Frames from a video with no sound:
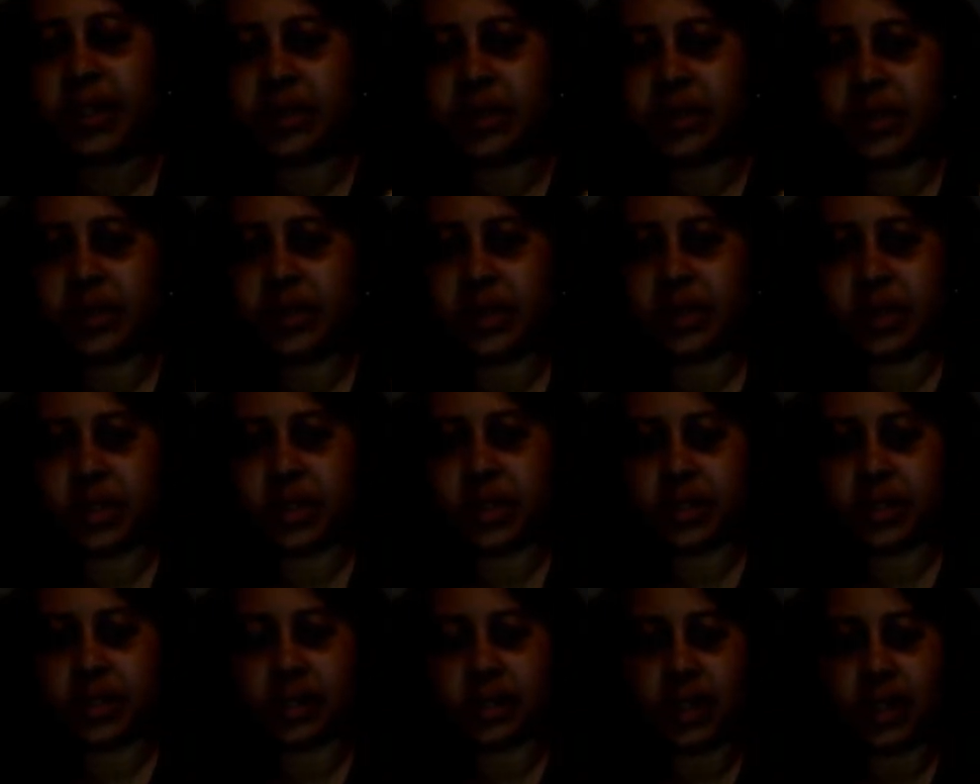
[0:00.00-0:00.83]

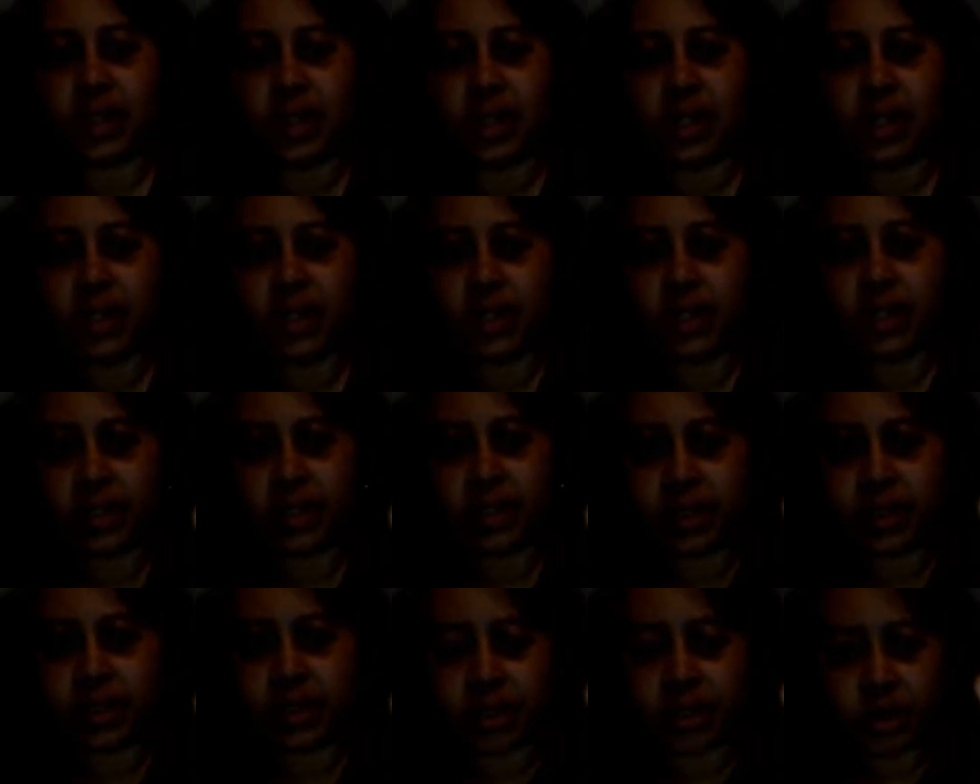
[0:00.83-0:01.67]
six
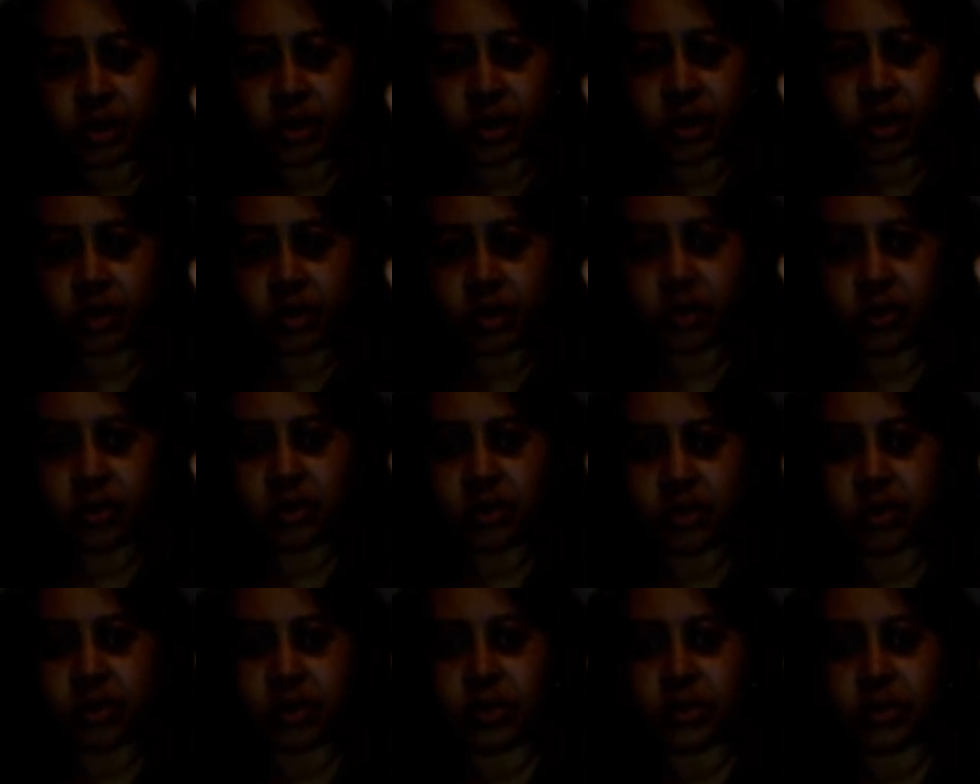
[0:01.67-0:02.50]
essential
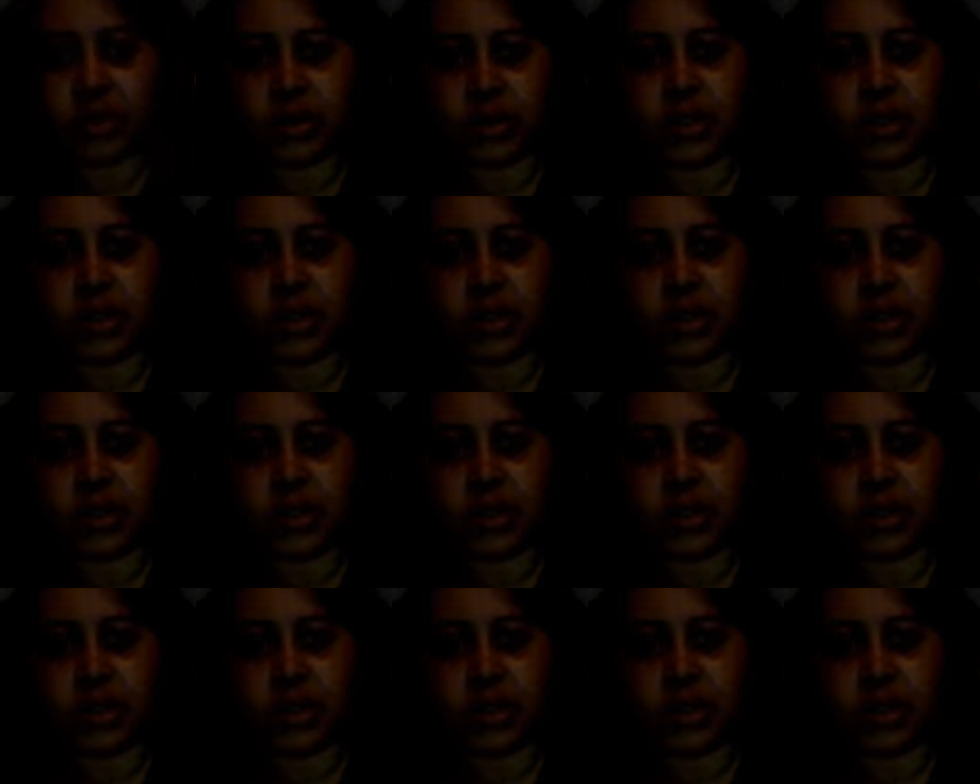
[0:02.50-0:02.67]
oil.